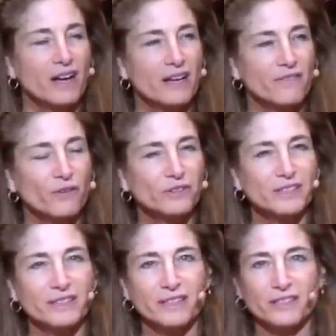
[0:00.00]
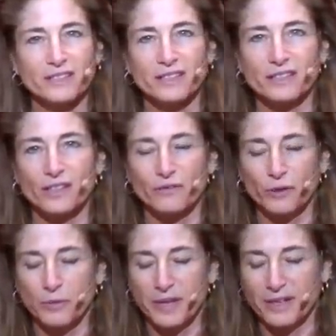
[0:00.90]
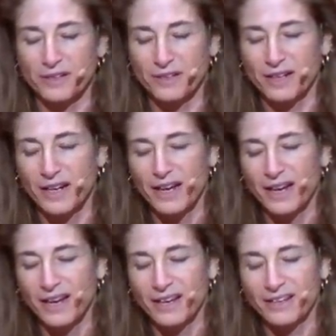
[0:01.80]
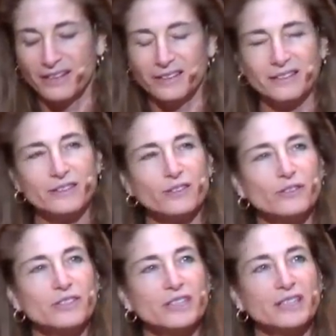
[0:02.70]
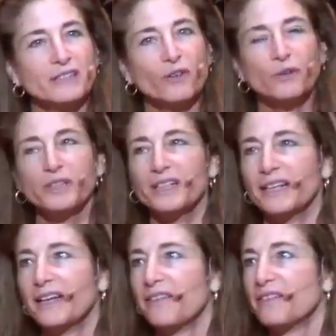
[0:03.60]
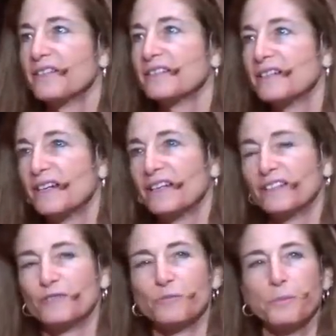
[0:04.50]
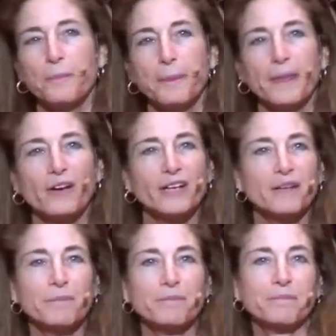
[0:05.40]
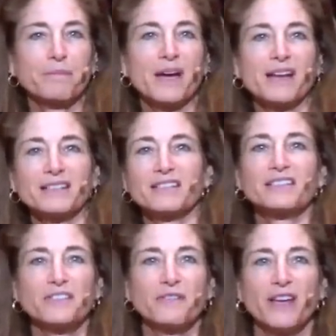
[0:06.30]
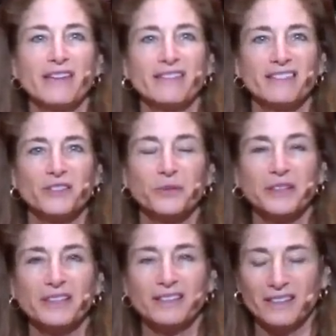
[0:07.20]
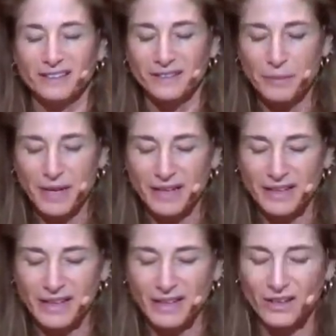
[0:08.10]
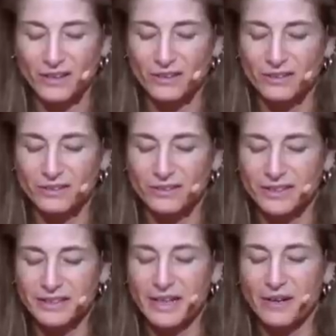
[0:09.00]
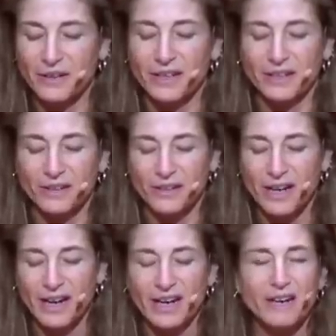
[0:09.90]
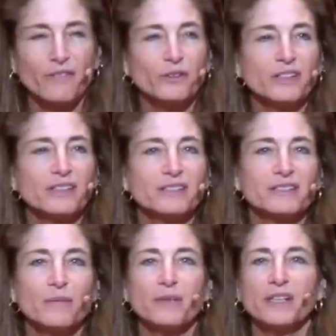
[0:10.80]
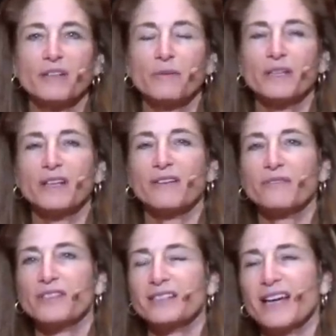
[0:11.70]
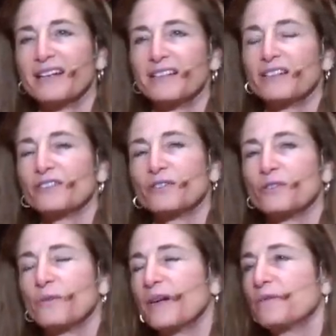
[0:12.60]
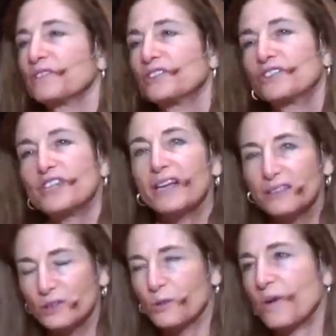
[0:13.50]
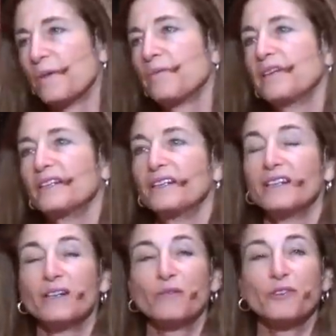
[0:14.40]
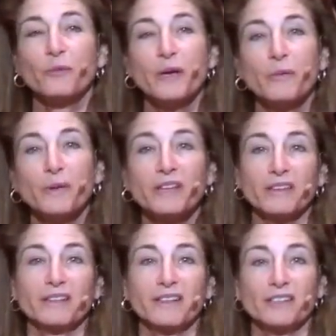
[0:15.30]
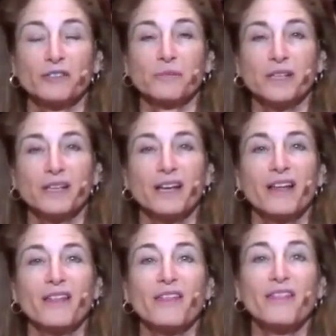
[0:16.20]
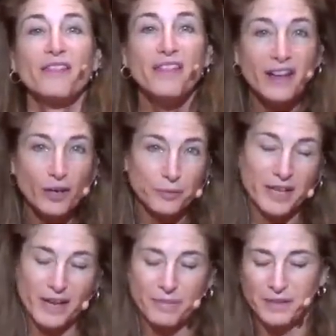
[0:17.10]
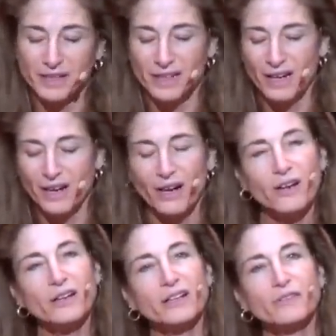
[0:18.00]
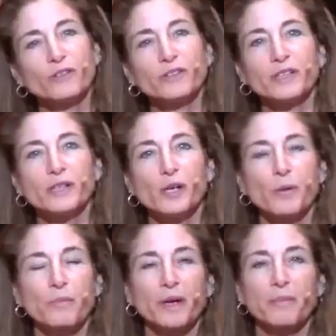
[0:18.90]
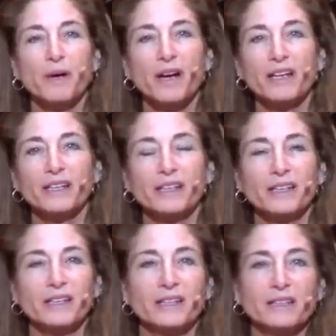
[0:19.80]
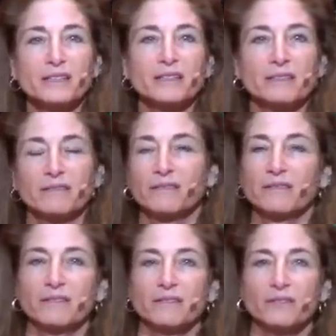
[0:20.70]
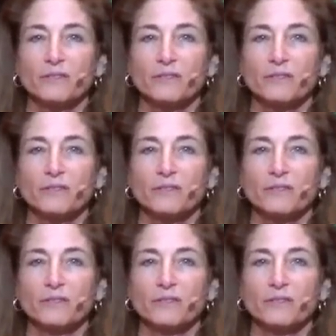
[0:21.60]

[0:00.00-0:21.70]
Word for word: if only such and such, I'll feel better. And it's usually, if only I get this done, or get past this event that's really demanding or scary, or if only somebody that we love that's acting a certain way will just cooperate with the way we think they should be, then I'll be happy. Or if only my body is, you know,